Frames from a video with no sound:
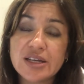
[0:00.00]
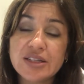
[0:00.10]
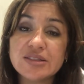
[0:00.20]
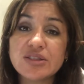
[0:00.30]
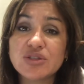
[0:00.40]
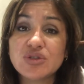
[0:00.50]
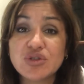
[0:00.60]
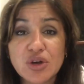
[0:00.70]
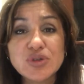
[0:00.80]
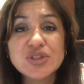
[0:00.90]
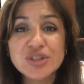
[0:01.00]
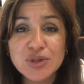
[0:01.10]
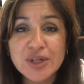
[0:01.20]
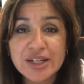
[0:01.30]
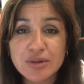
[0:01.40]
And it's those
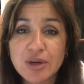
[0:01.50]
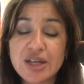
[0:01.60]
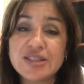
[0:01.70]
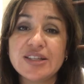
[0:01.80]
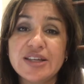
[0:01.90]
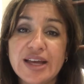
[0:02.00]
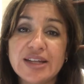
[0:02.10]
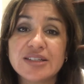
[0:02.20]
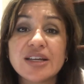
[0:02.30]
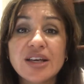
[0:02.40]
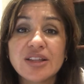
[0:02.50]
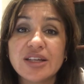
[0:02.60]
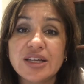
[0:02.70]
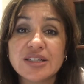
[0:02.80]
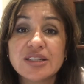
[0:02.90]
two little words at the end
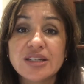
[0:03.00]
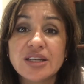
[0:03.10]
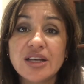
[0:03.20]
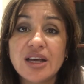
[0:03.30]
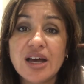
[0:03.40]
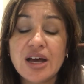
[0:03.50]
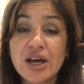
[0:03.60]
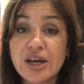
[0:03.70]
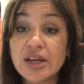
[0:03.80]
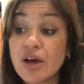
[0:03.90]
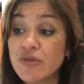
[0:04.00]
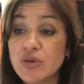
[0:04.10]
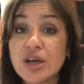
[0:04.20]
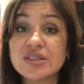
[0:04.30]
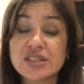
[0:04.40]
that cover
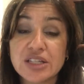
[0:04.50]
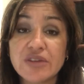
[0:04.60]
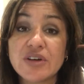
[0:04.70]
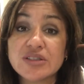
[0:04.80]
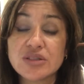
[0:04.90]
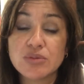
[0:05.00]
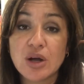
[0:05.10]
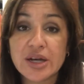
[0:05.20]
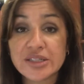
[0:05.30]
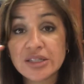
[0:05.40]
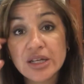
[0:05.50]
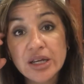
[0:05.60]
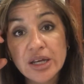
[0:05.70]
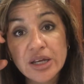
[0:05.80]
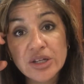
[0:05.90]
us and give us the right
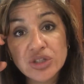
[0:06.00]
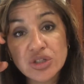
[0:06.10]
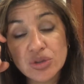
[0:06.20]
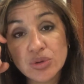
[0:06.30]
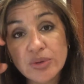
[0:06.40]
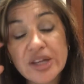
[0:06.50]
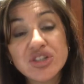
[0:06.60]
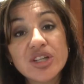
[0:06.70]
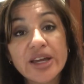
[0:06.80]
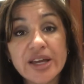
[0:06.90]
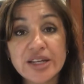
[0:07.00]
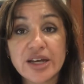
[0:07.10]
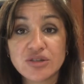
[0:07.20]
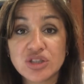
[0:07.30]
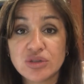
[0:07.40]
to educate
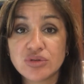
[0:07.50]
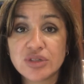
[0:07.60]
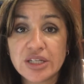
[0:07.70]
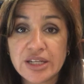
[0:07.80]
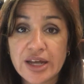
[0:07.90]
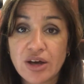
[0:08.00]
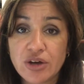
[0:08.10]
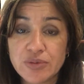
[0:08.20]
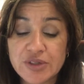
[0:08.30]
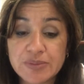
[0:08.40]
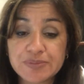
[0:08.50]
our children in our homes.